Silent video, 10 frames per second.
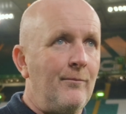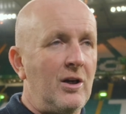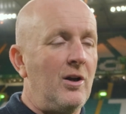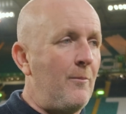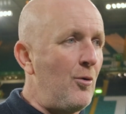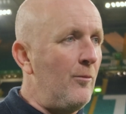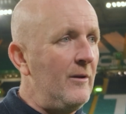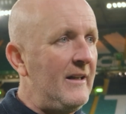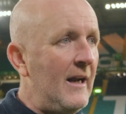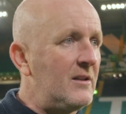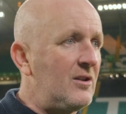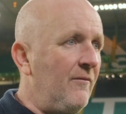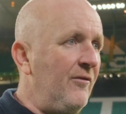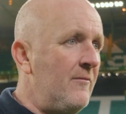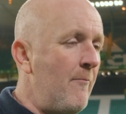could have probably nicked
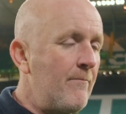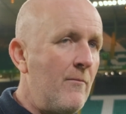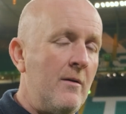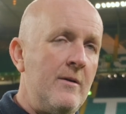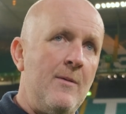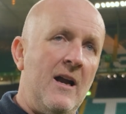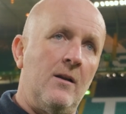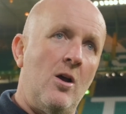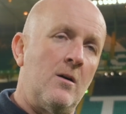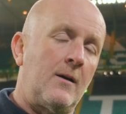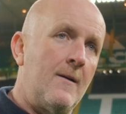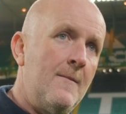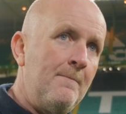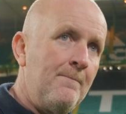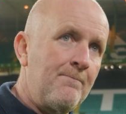something with a wee bit of luck.
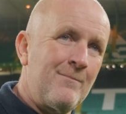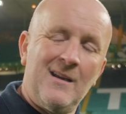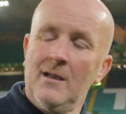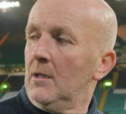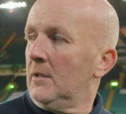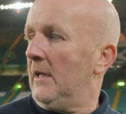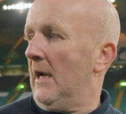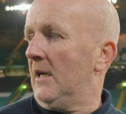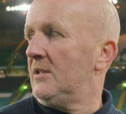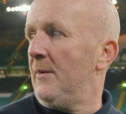Then Ange